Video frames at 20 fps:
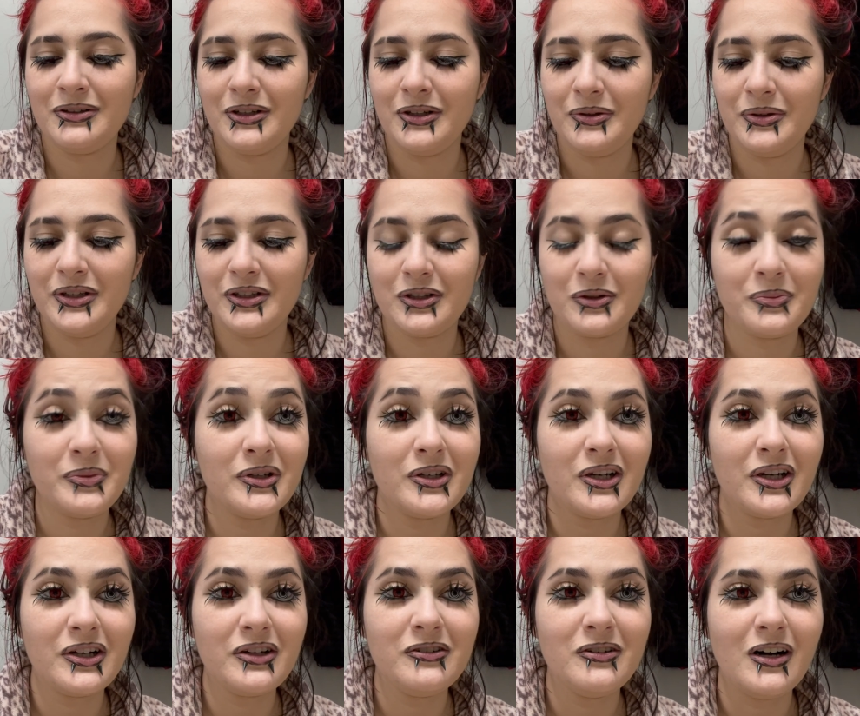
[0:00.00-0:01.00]
know, either put
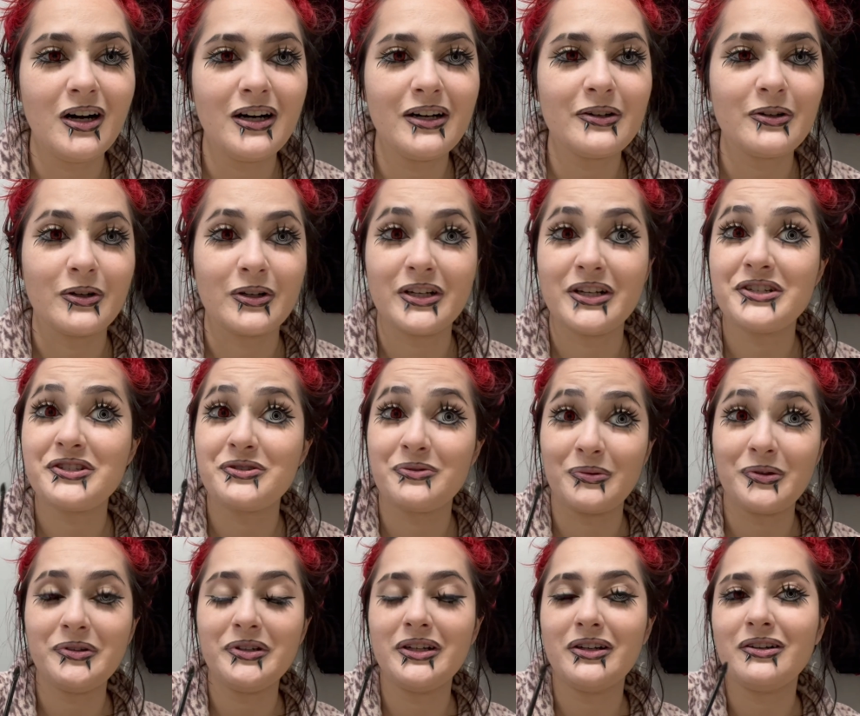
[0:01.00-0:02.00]
on a lot or kiss
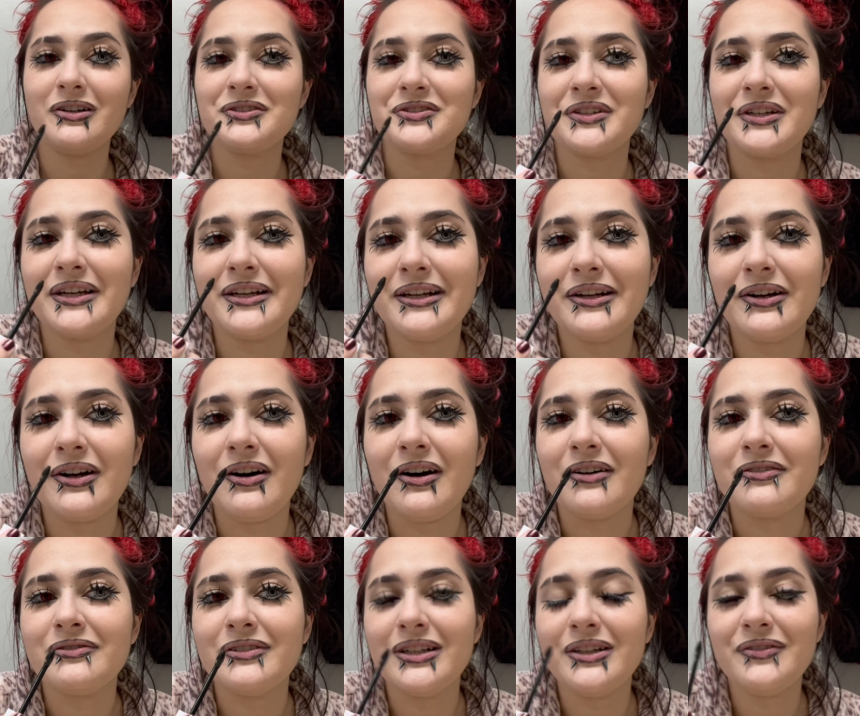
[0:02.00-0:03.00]
really hard to get it
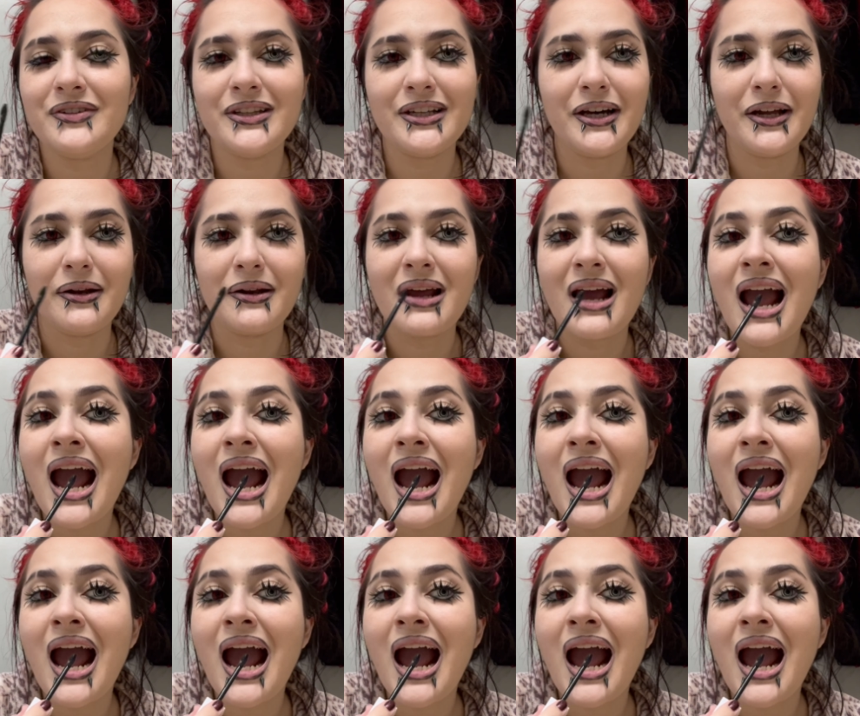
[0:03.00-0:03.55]
off, and even then.